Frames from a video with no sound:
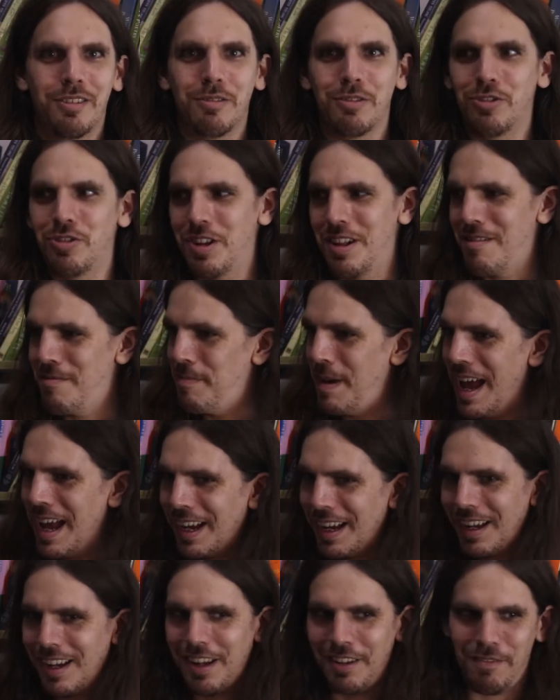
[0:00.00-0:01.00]
which is
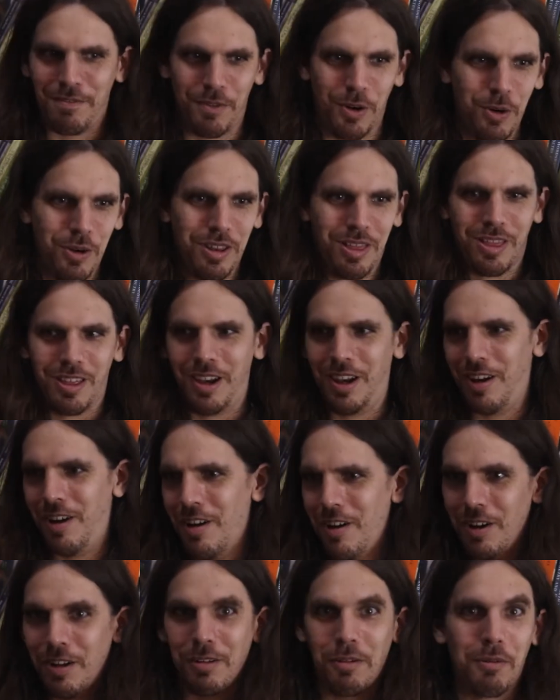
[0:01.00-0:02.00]
back and forth and
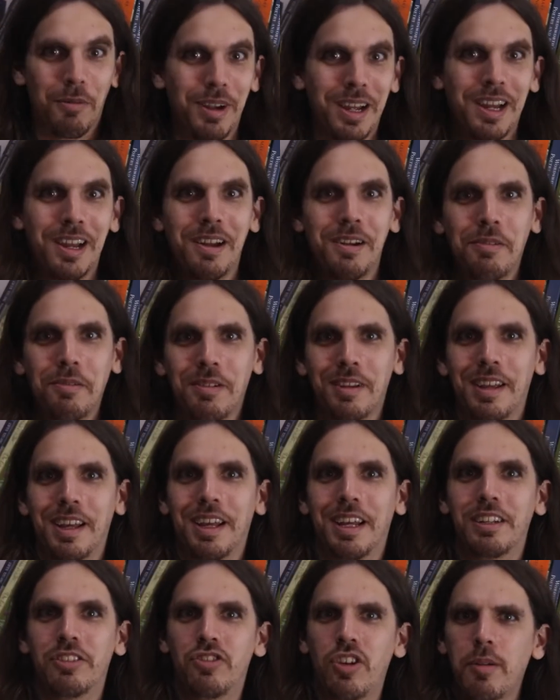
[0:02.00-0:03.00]
all around,
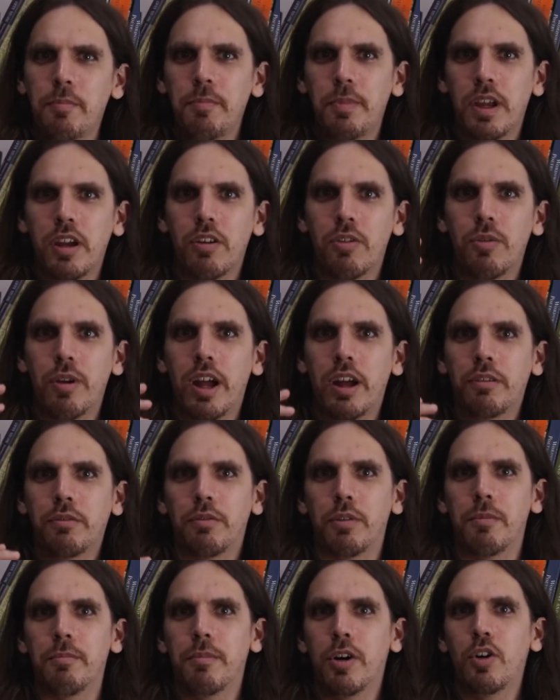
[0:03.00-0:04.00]
jumping
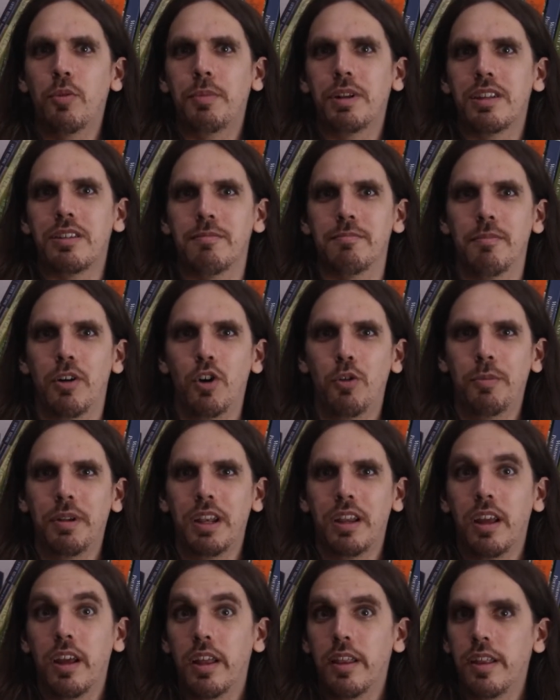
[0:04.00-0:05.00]
around from moment to
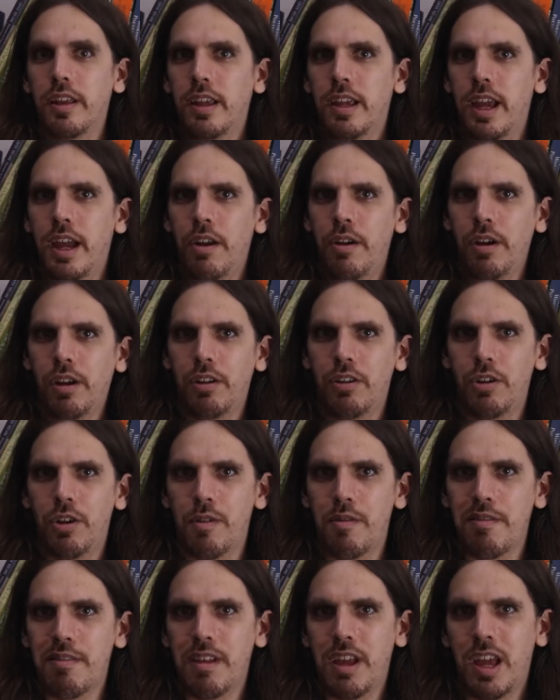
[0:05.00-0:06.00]
moment. The character
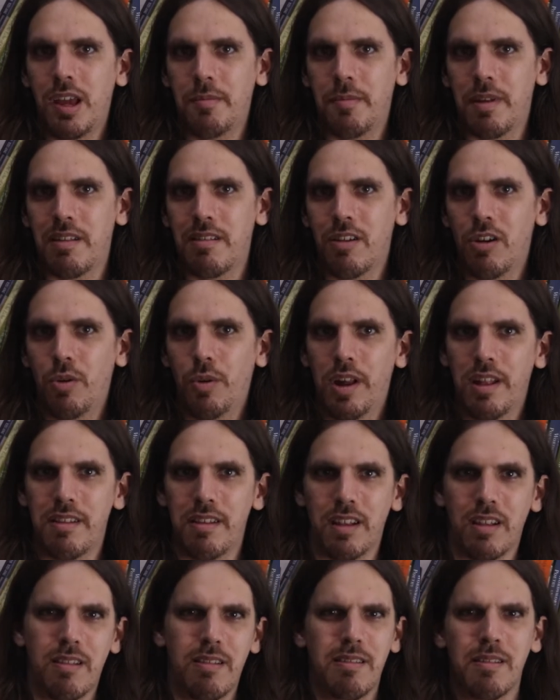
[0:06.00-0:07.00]
of Sam is always
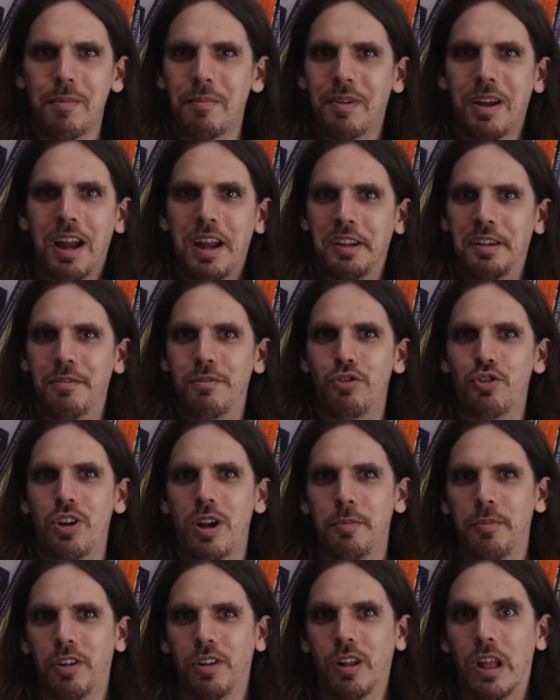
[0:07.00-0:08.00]
in some kind of
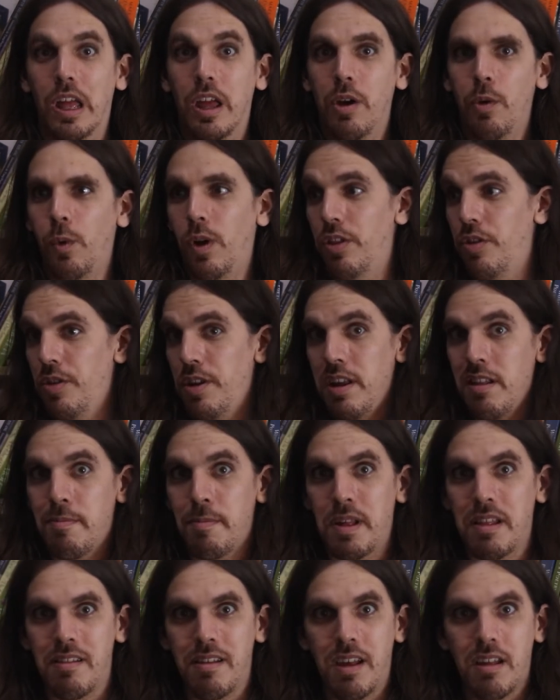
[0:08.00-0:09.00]
trouble, whether he's
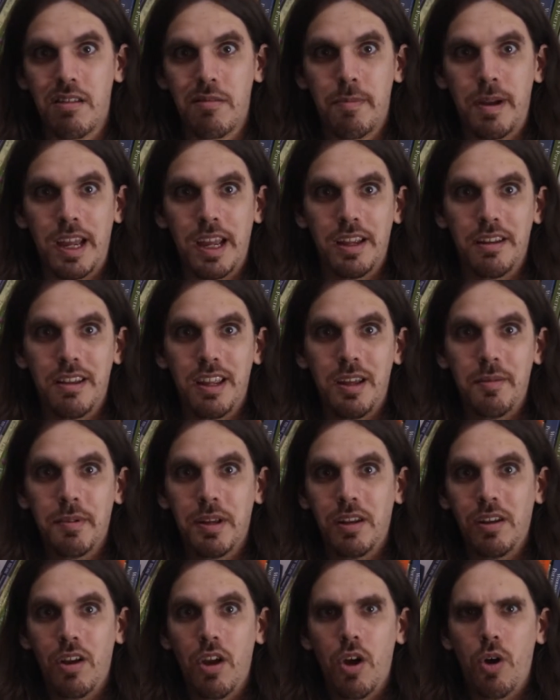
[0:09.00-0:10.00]
possessed by a
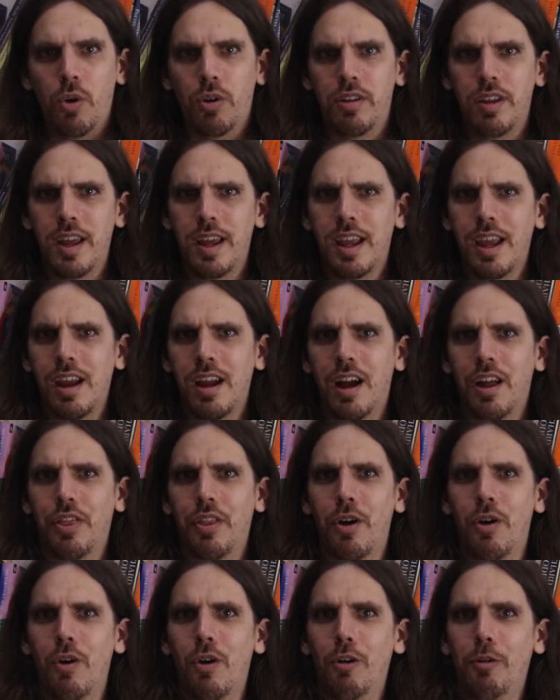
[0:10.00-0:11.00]
demon or taking on
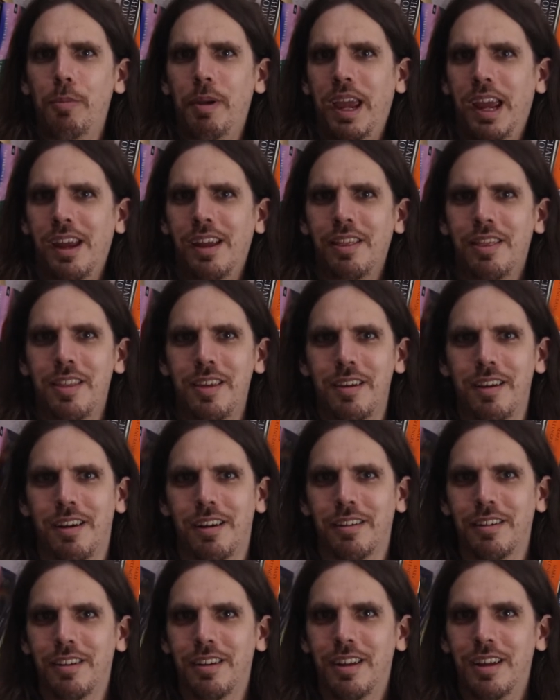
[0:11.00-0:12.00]
the whole
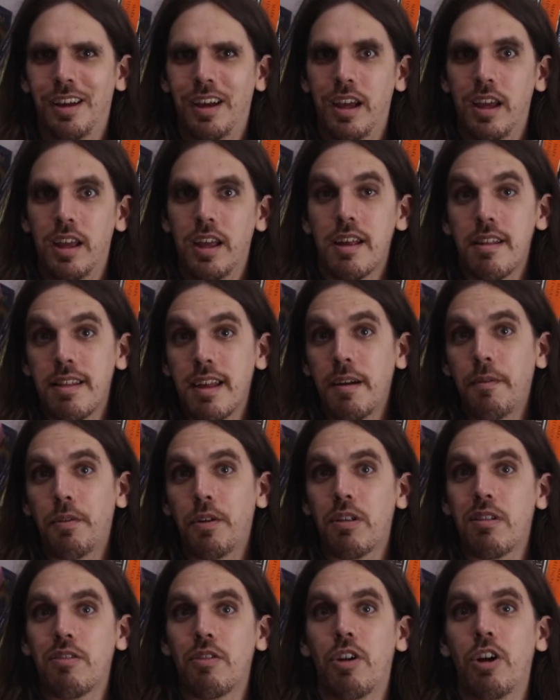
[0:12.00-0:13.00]
pantheon. His
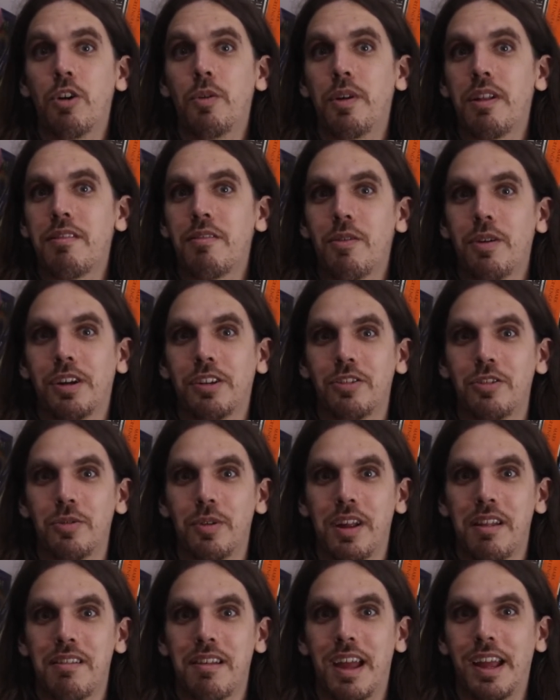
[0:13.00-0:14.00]
efforts are always going to
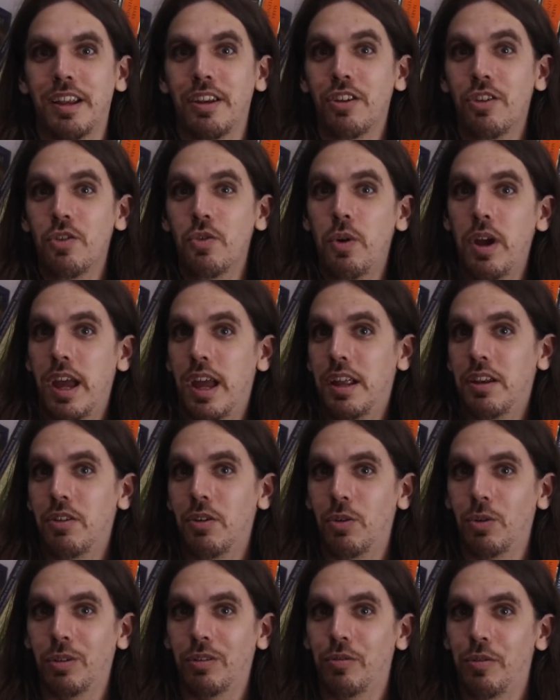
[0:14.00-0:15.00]
excite new and
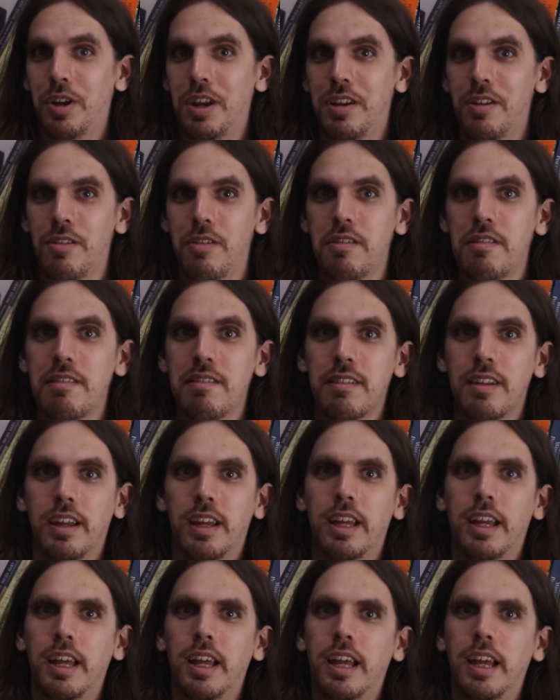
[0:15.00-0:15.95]
old readers.